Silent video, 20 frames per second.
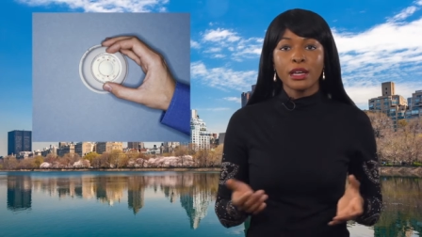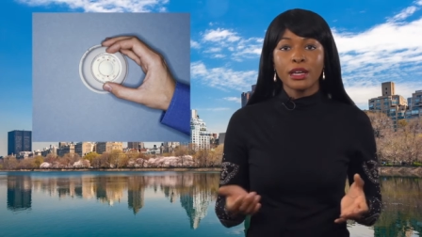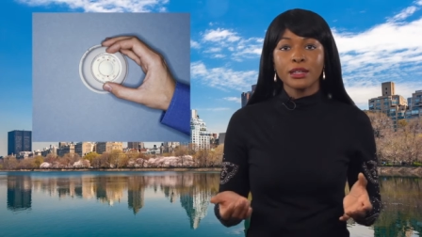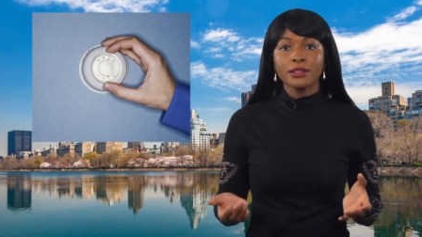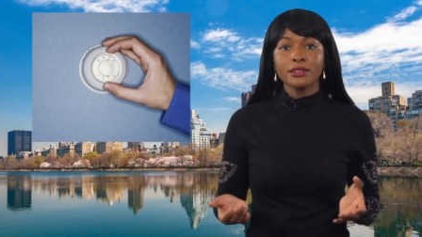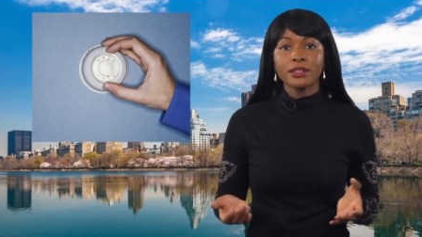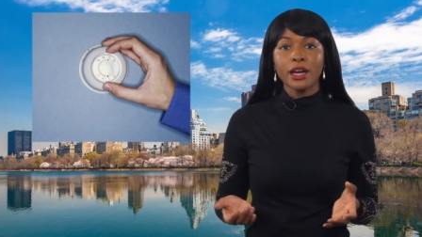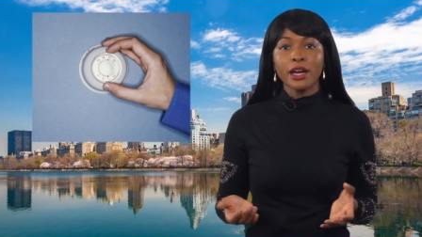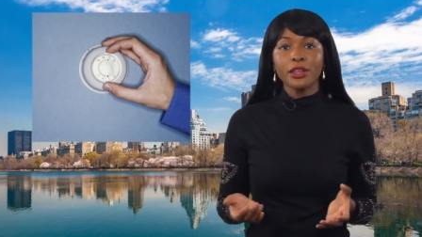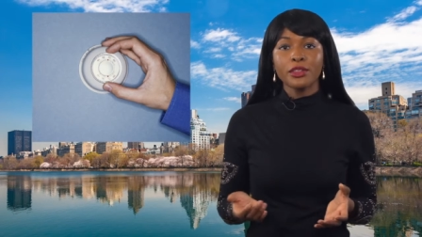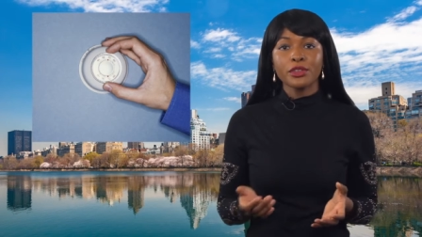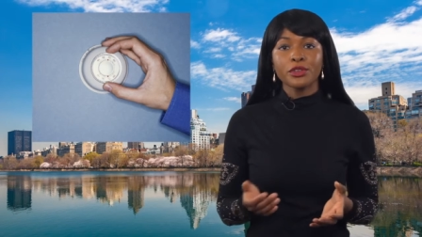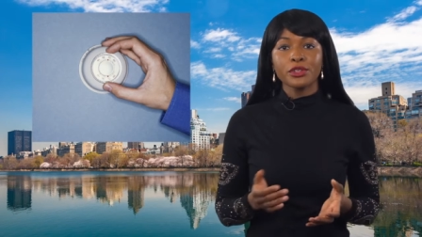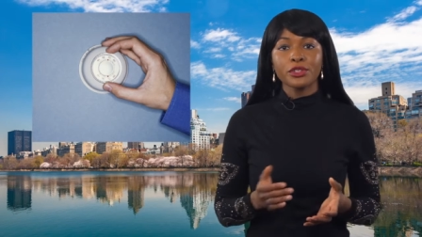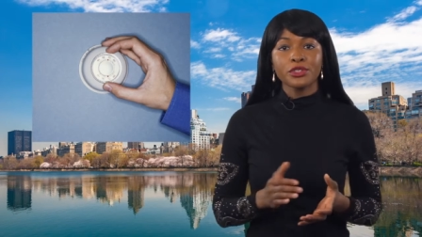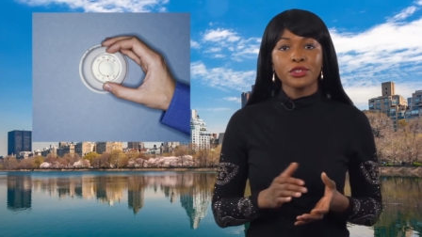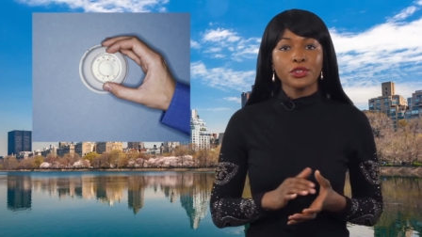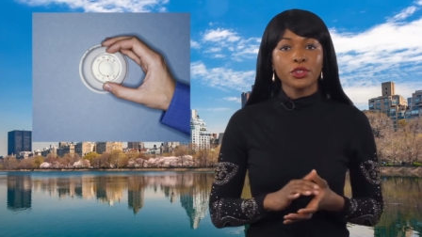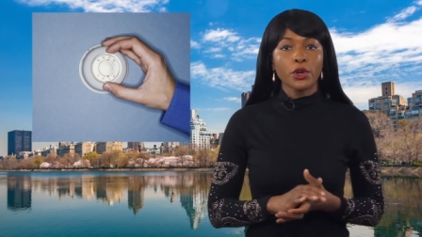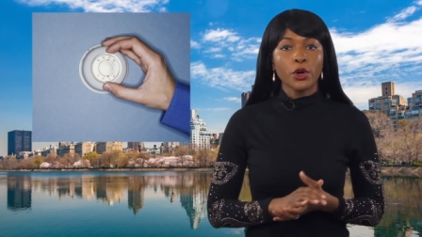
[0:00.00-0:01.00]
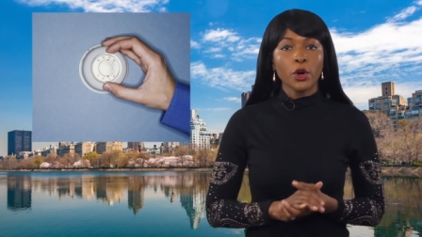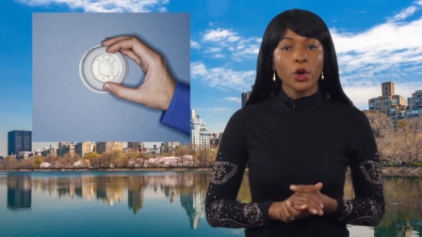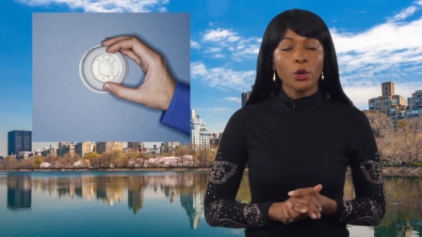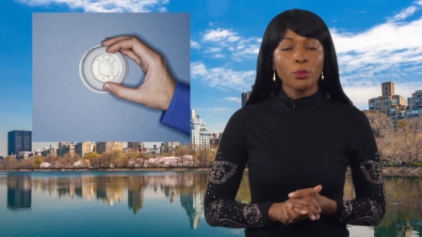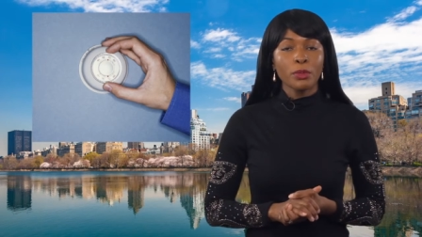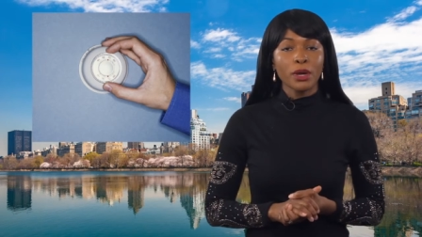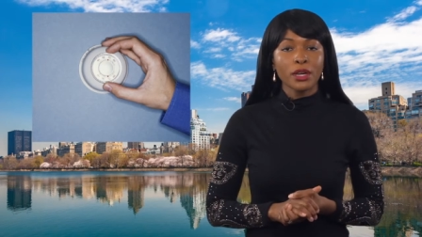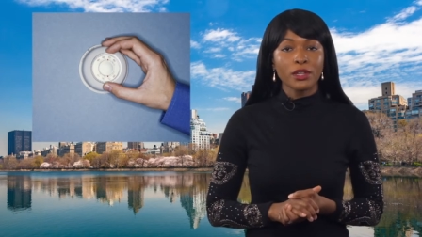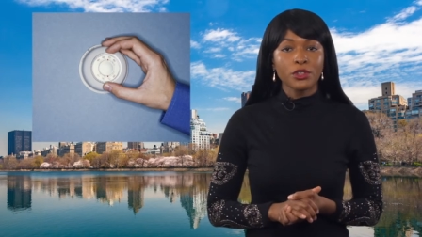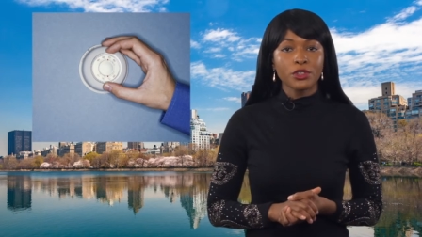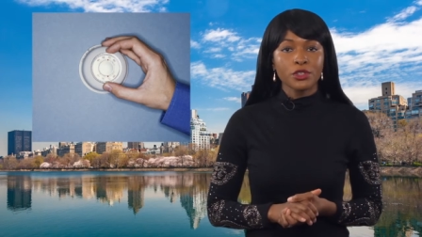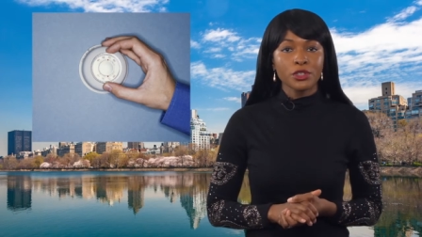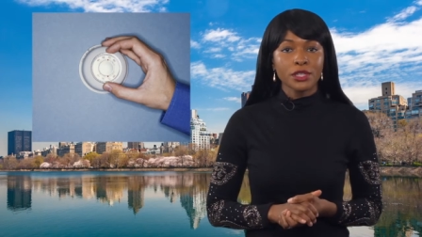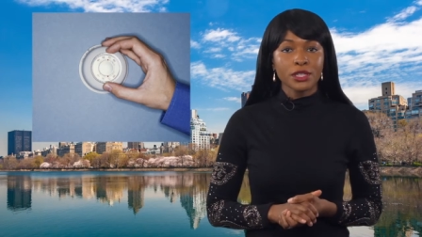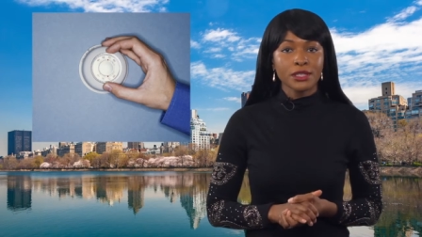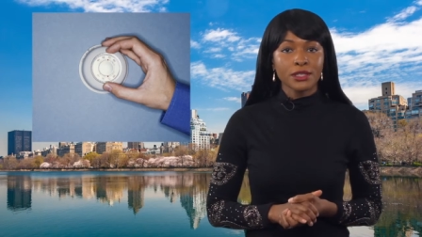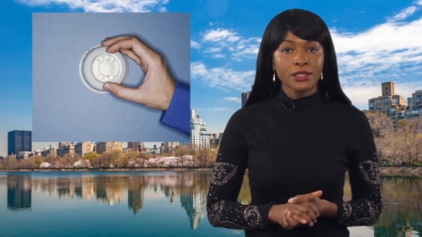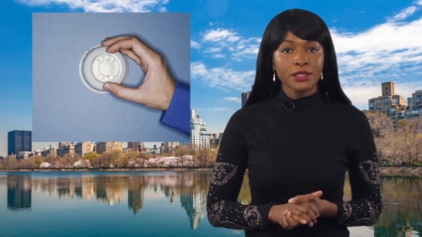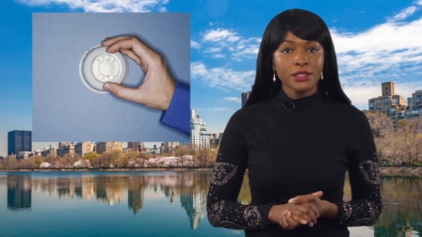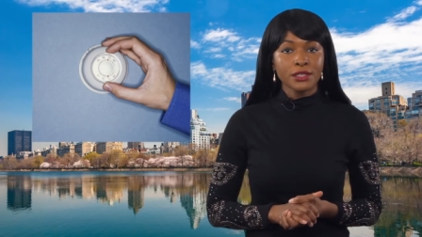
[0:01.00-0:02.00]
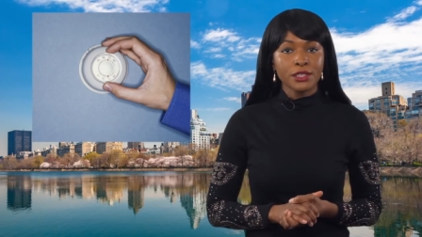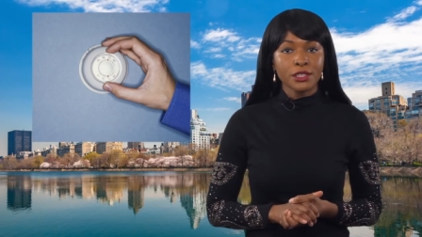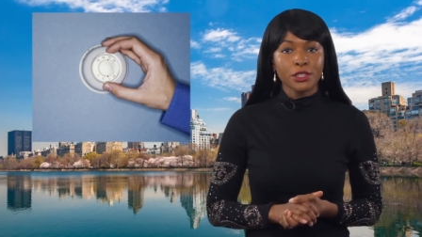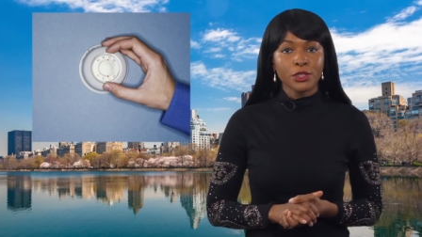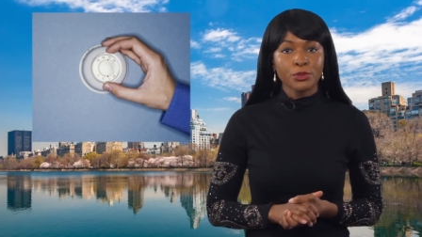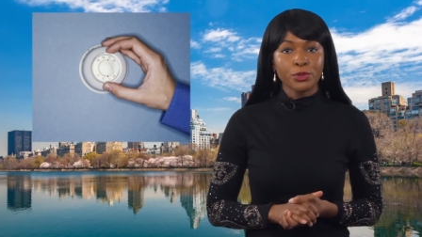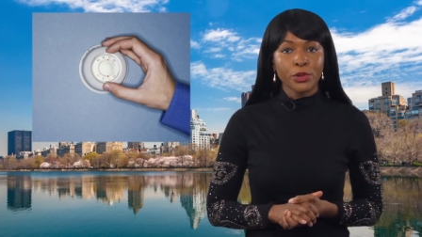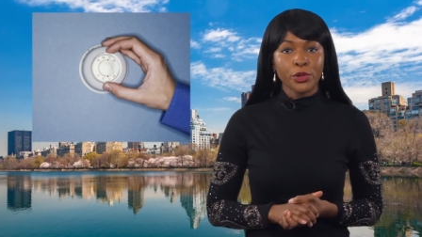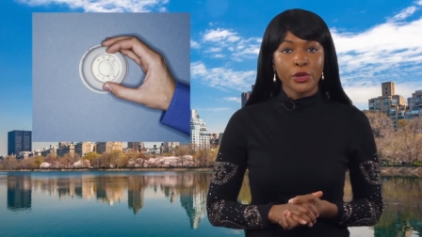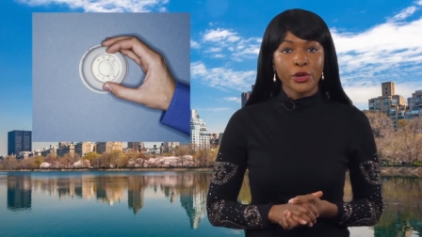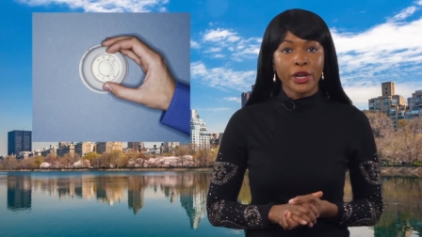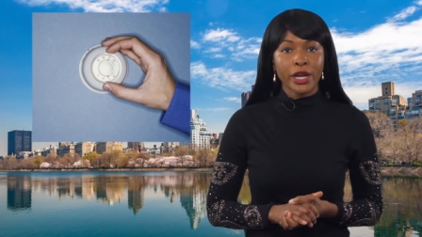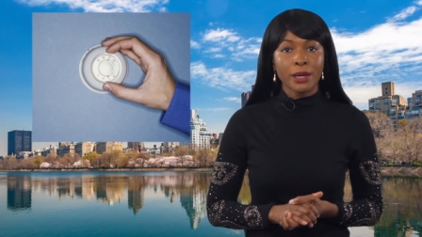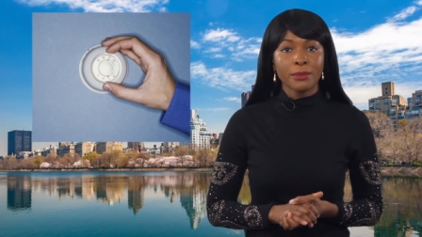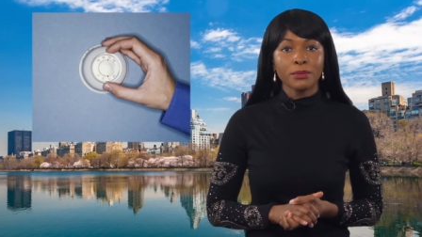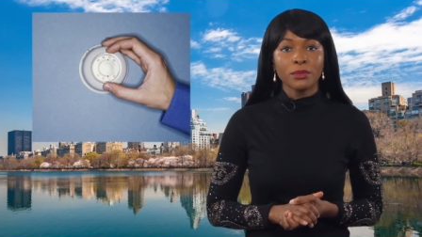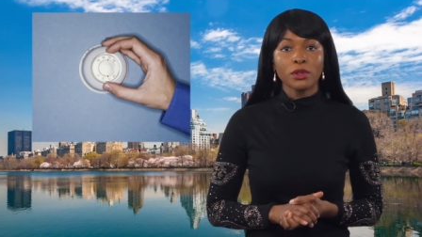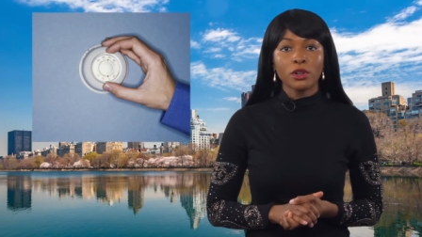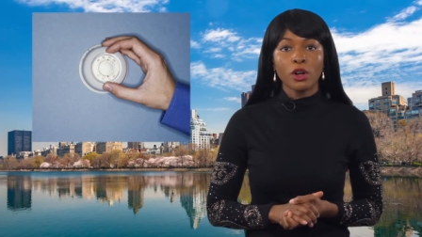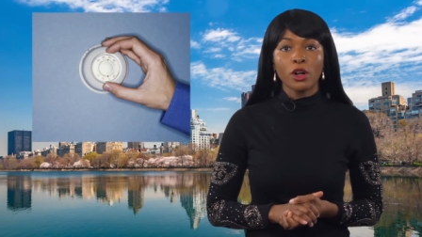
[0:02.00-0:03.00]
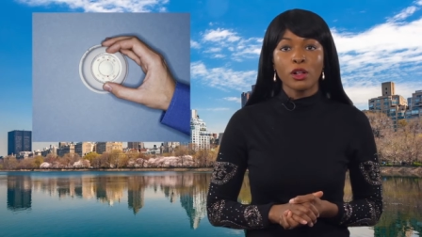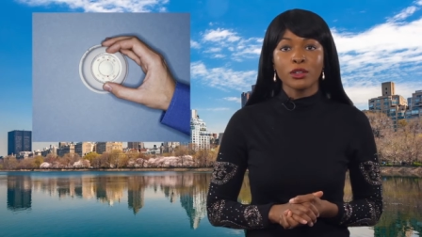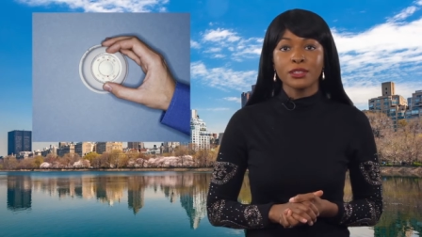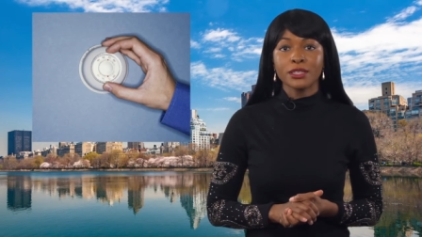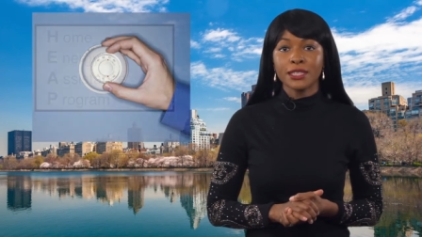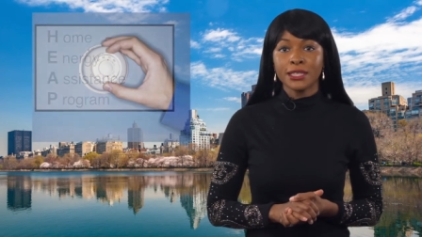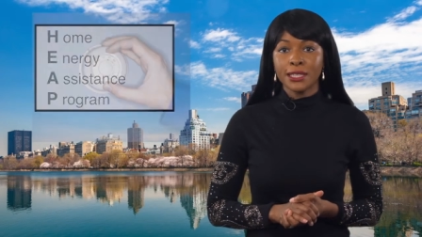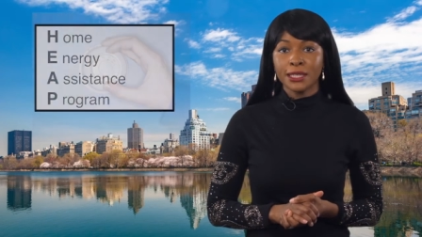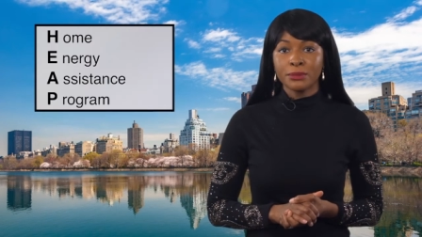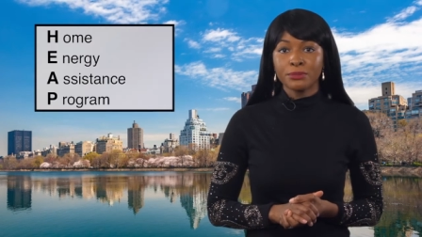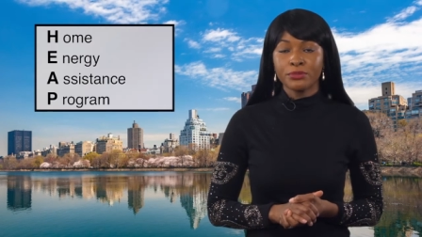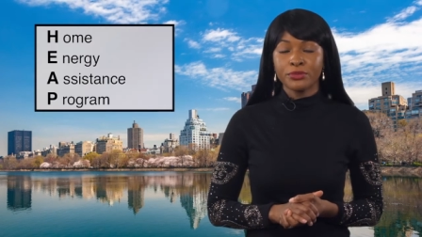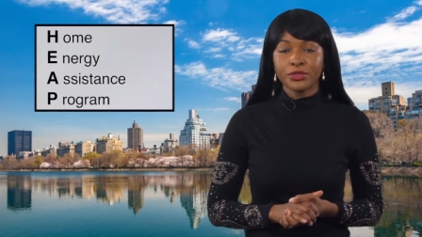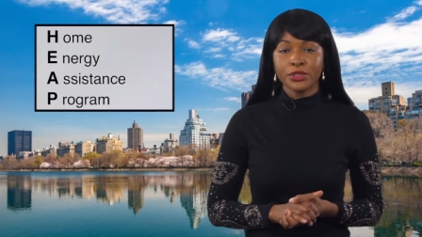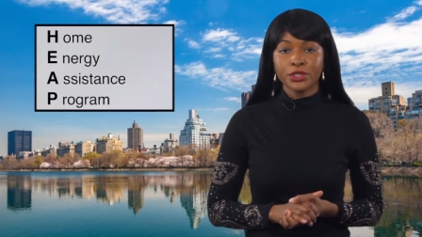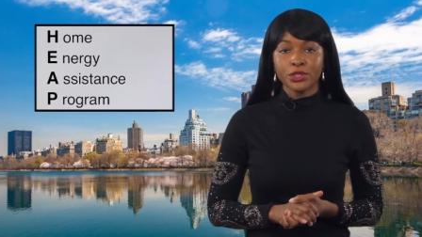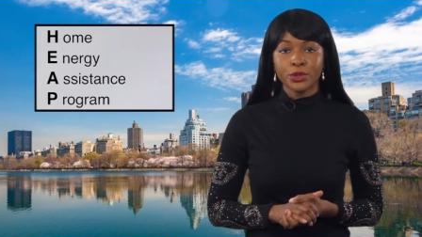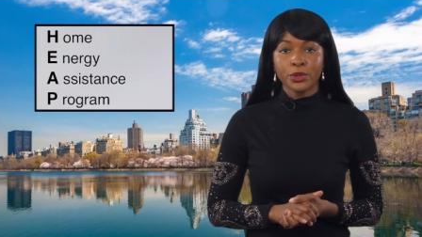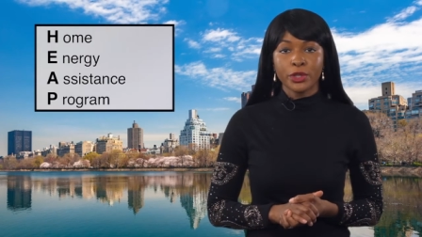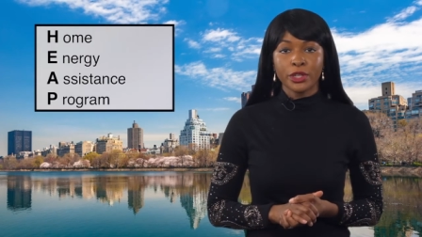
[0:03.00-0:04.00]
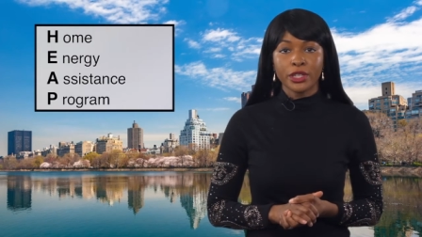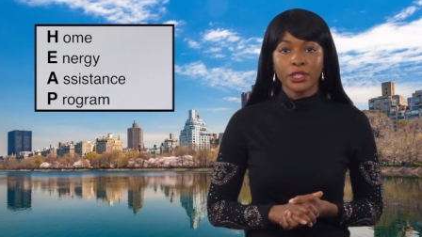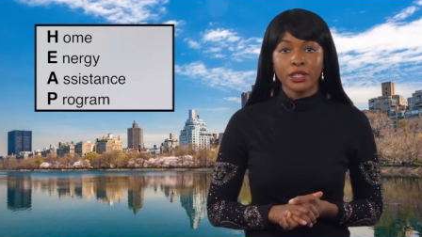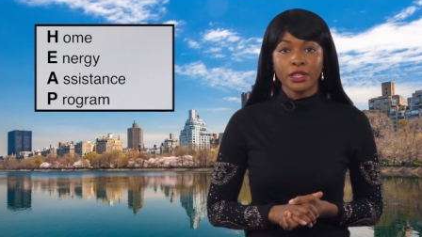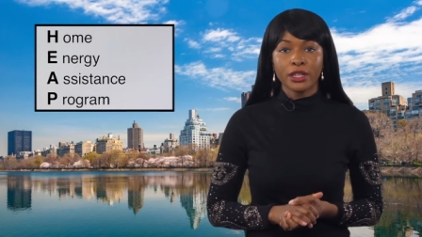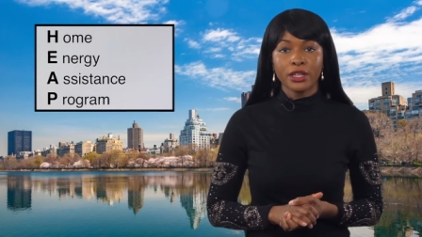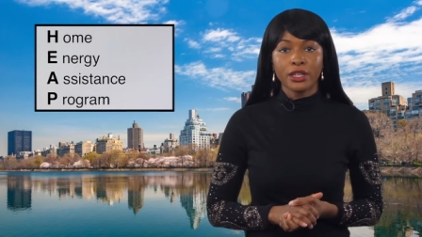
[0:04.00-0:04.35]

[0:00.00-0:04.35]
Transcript: and neither is the Home Energy Assistance Program, called HEAP for short.